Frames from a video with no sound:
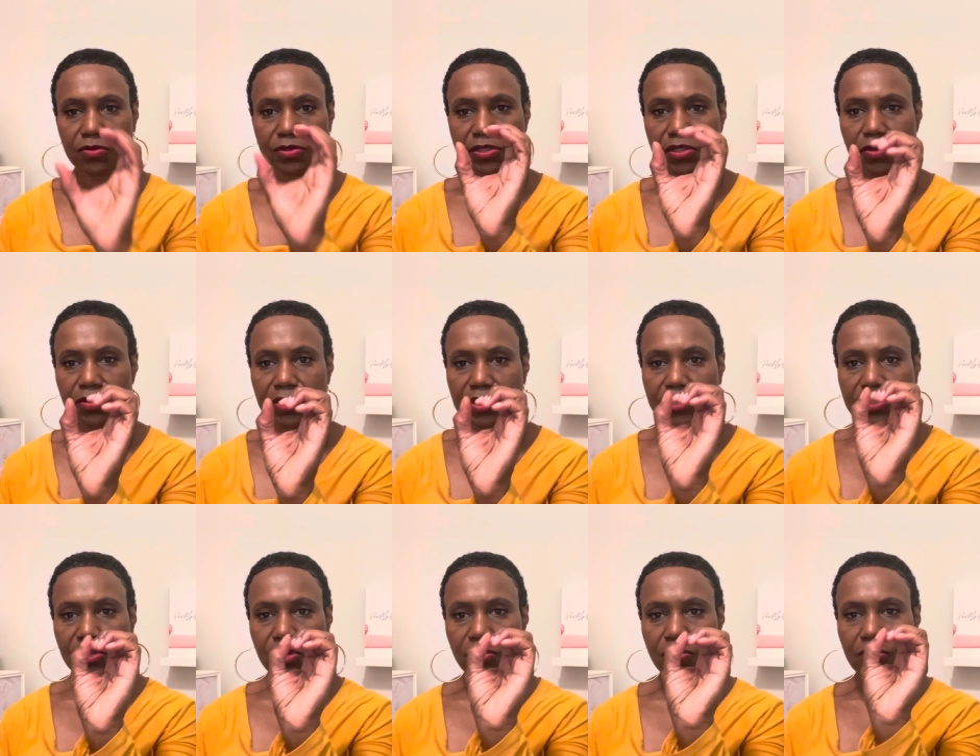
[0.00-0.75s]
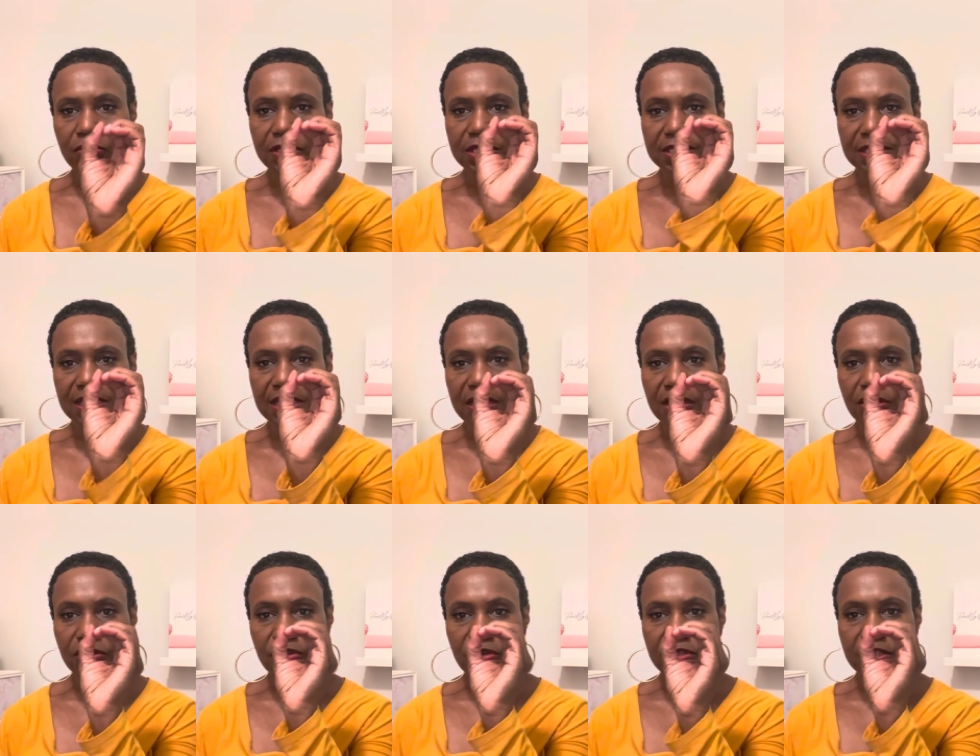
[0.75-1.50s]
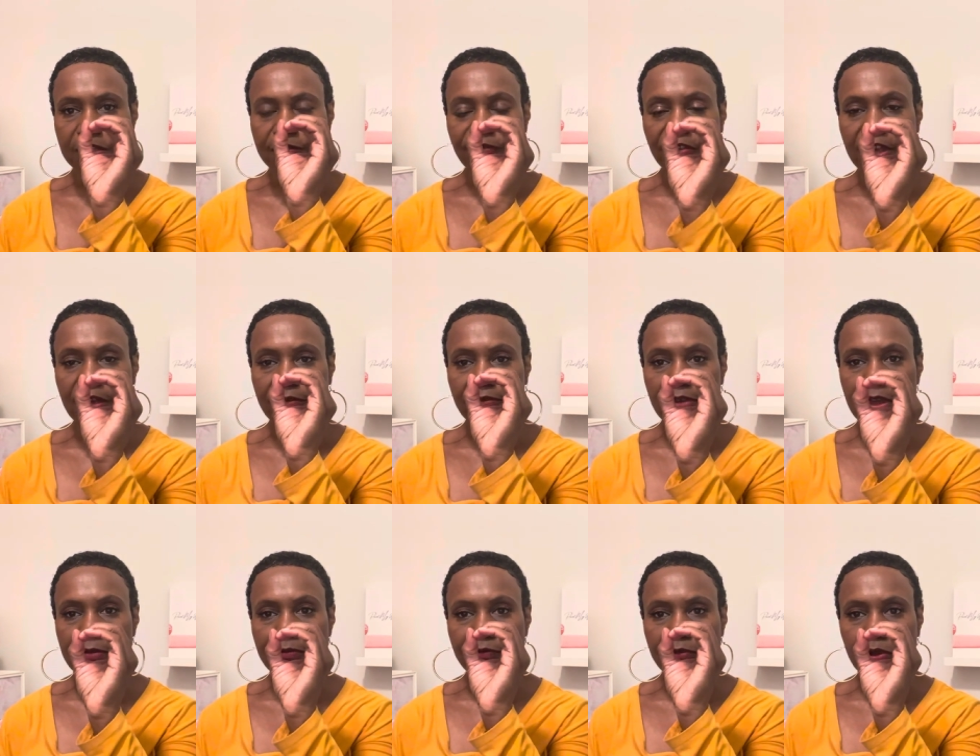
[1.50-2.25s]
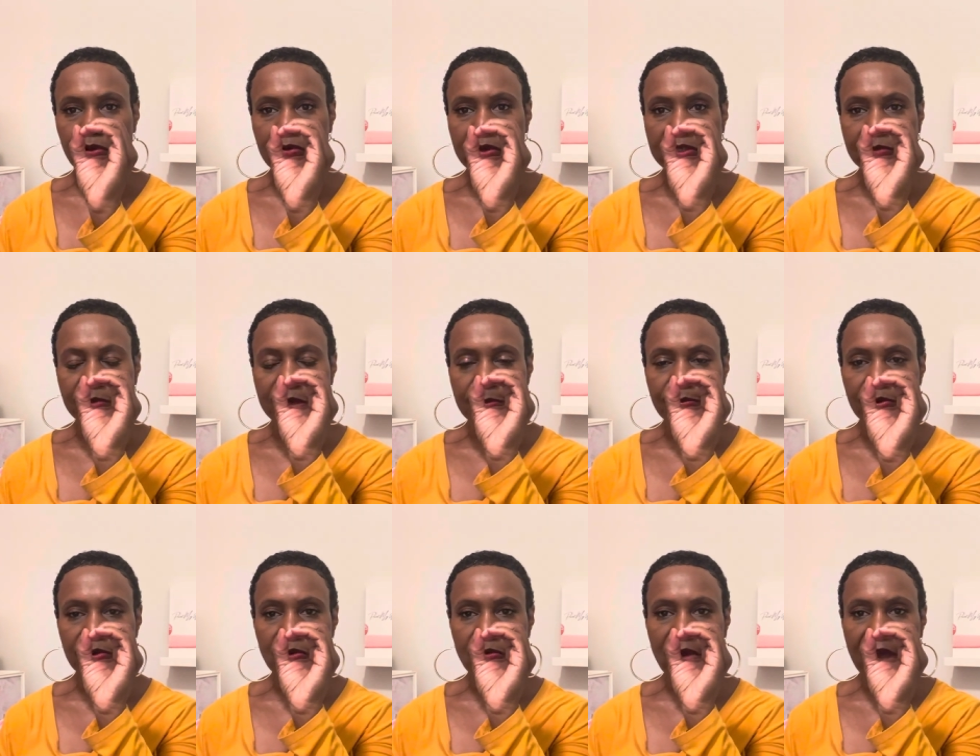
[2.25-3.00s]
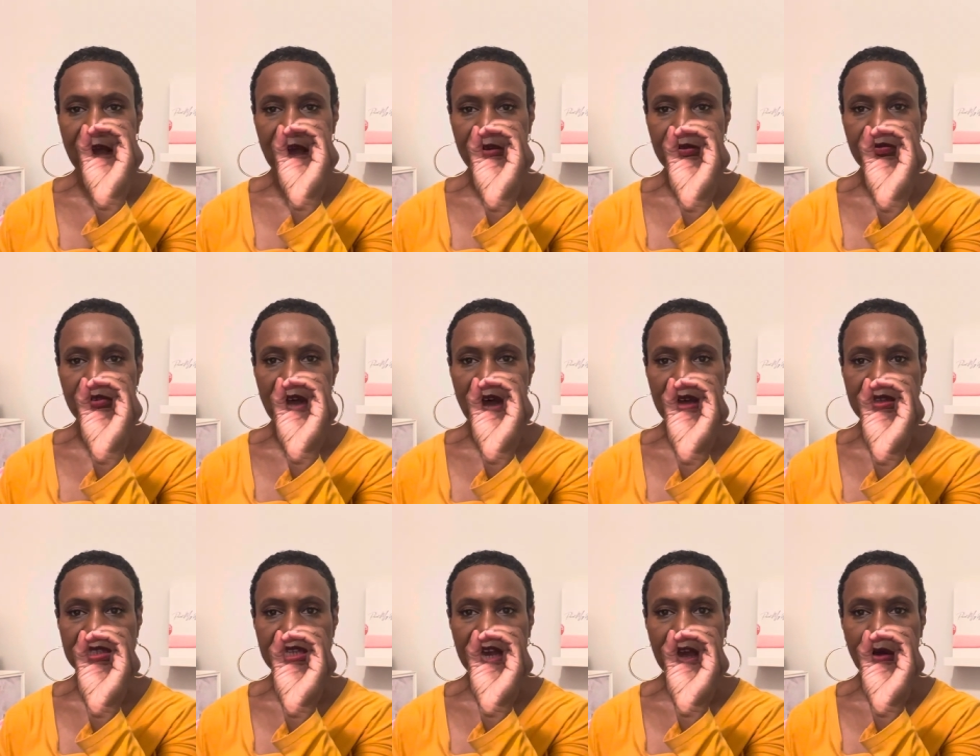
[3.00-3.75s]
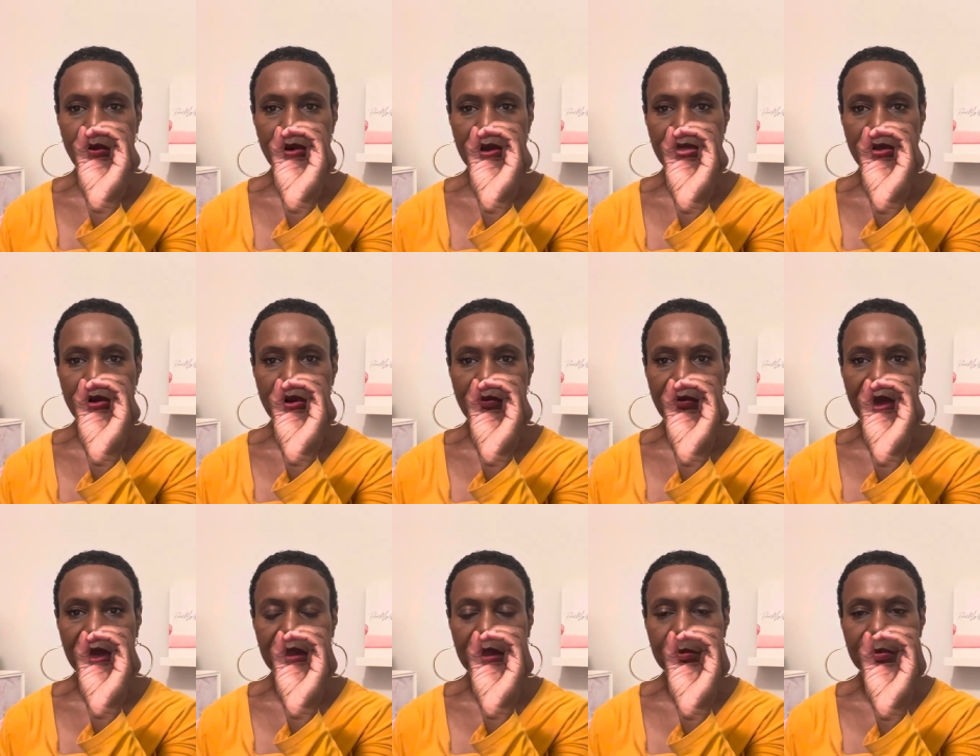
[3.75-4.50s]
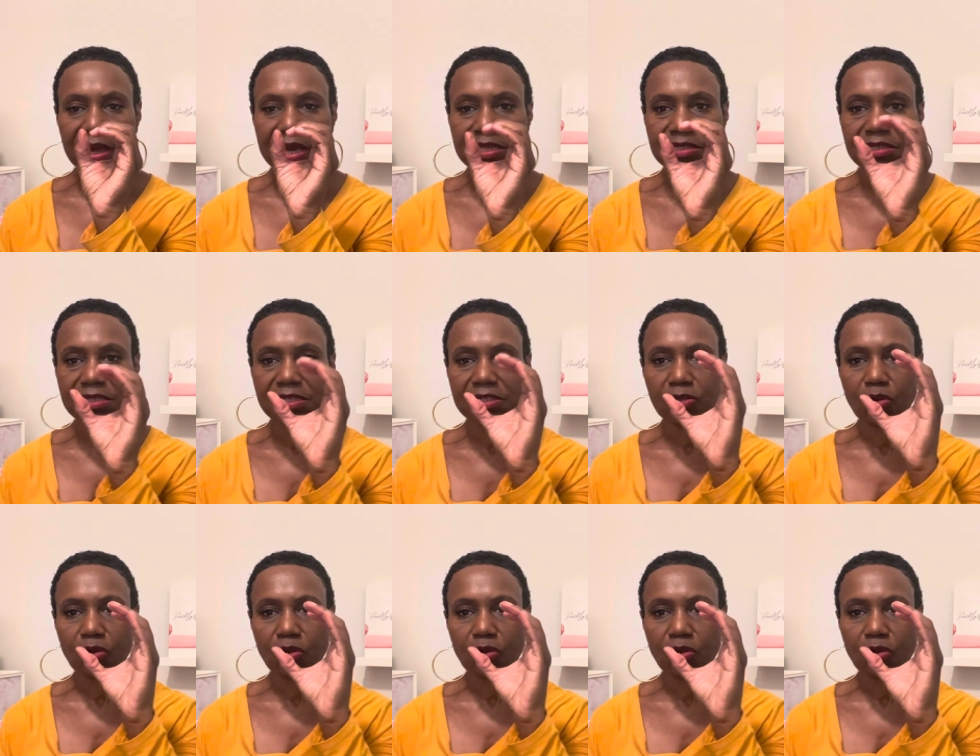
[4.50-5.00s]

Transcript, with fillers: So the circle is here, your sphere of influence, people you have contact with on a regular basis.